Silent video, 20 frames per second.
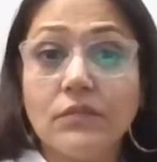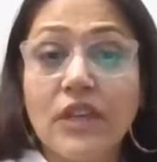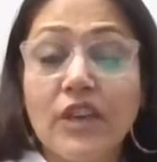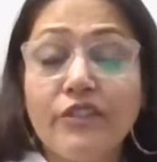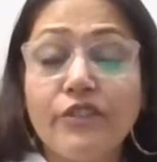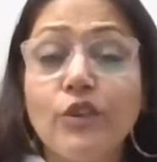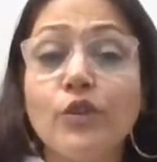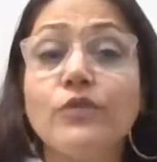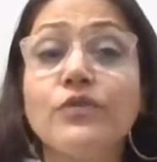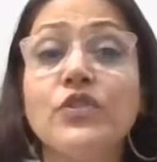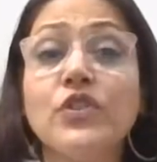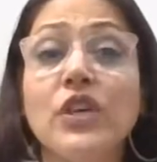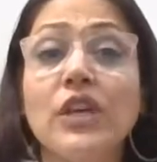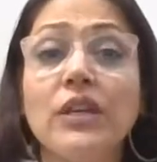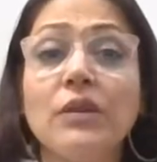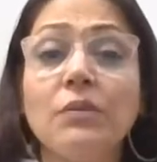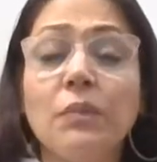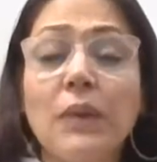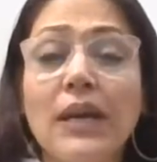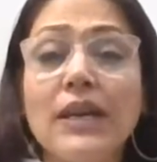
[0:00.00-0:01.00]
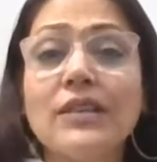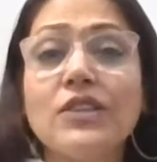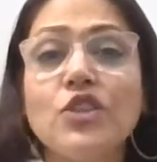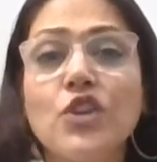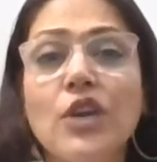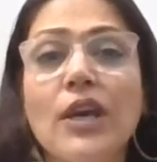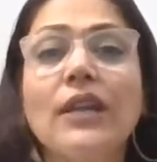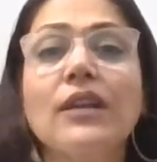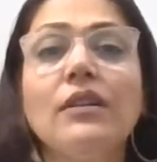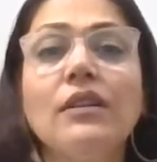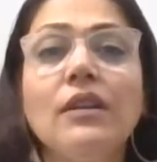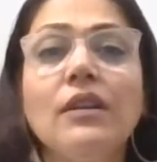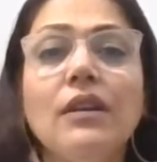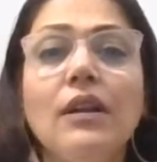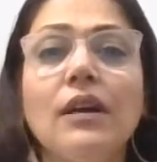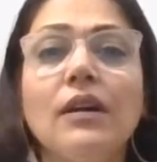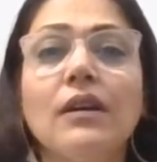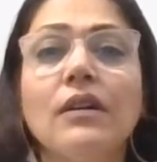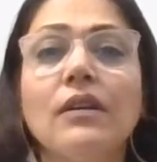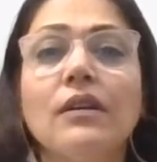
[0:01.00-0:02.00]
If you've seen my channel,
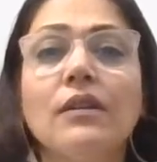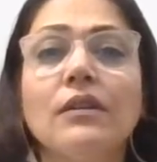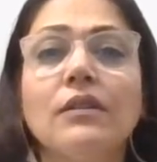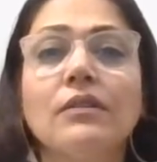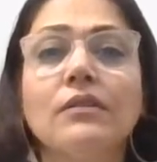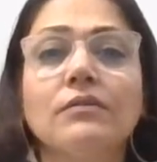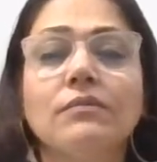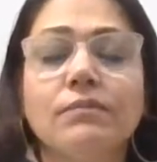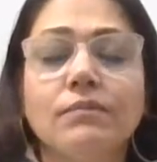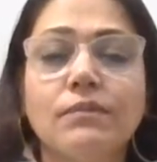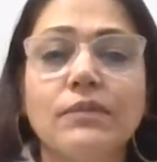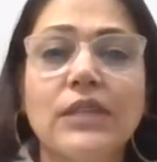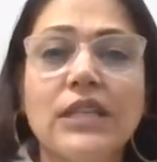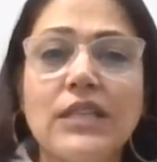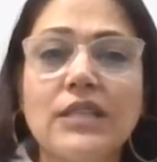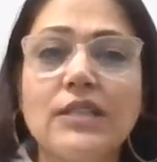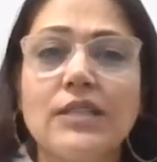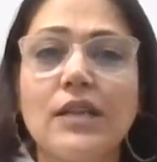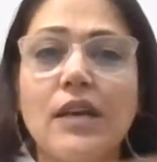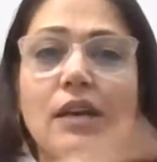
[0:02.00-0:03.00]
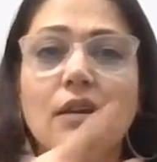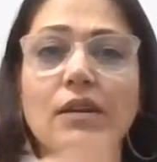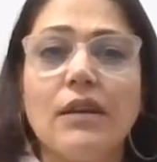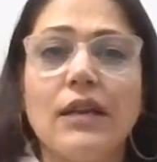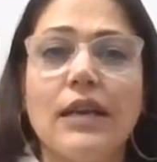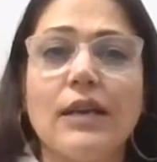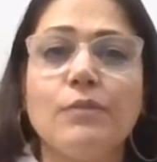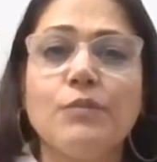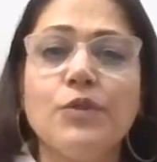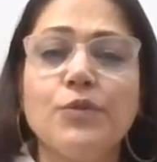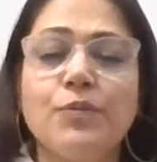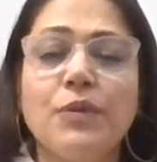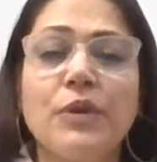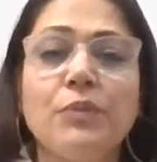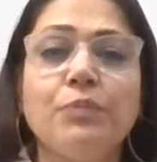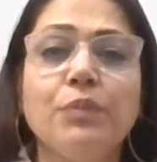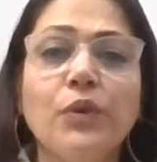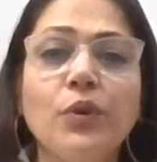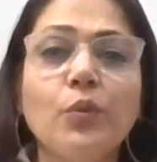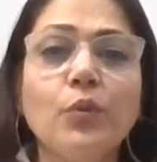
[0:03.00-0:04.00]
these are names,
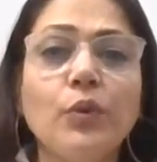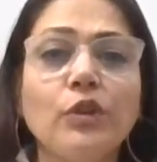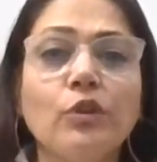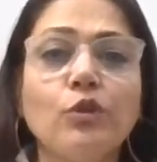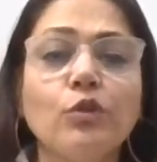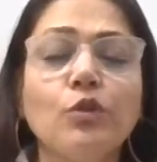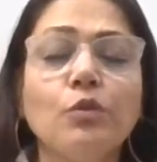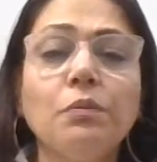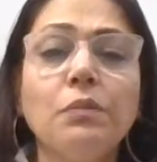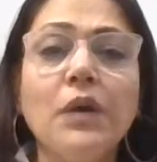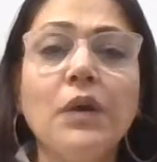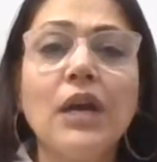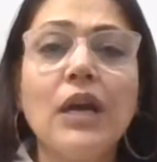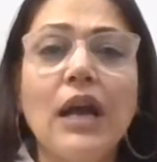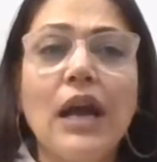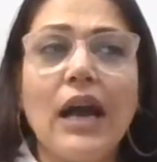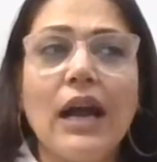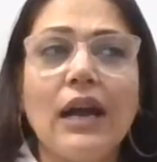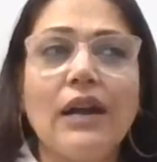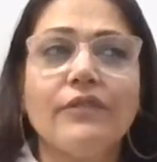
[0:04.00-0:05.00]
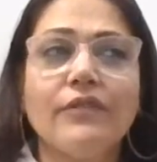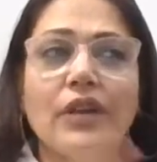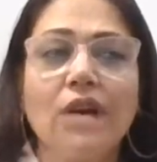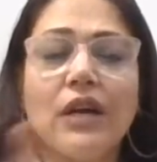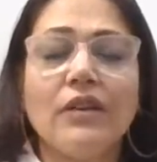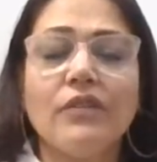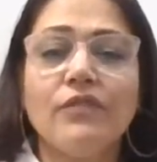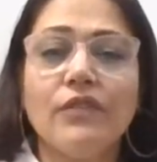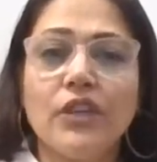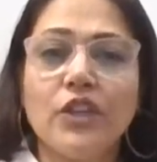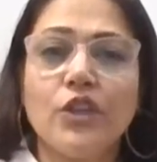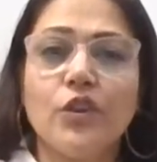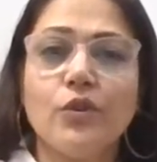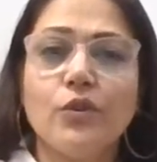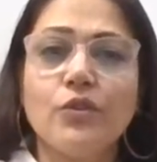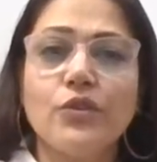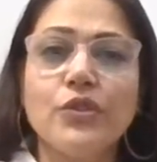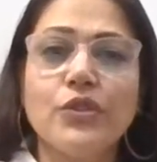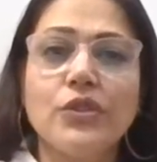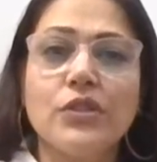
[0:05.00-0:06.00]
people with whom I've done
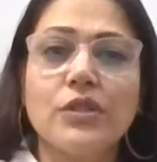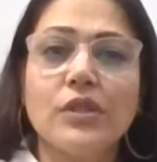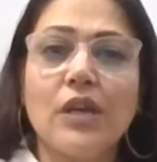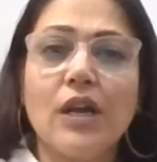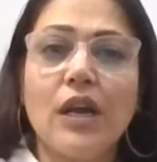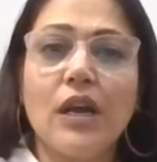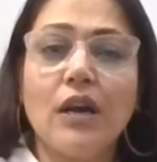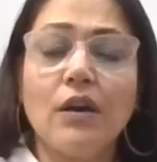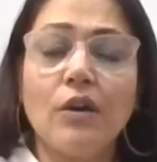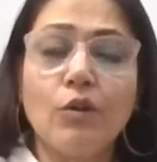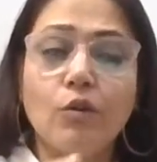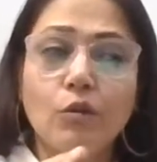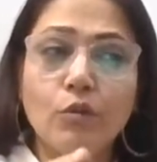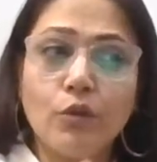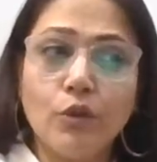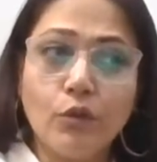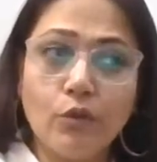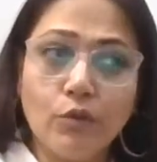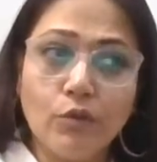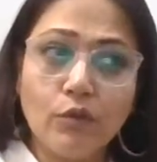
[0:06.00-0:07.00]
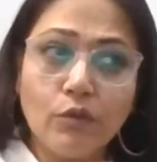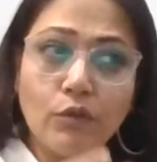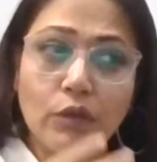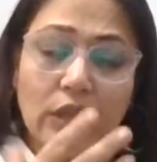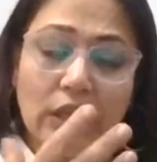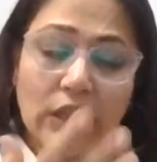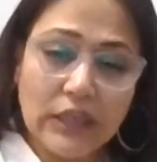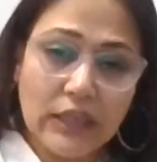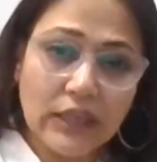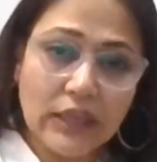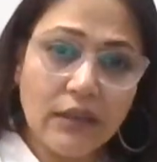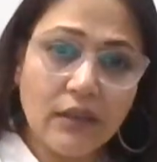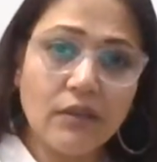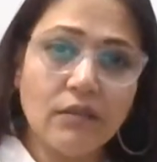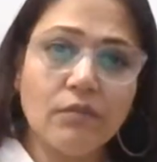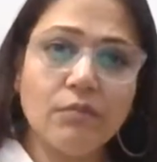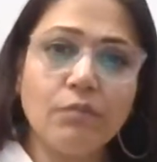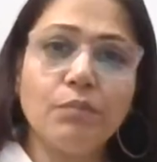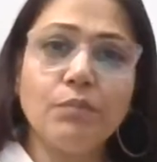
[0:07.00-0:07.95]
videos who do healing,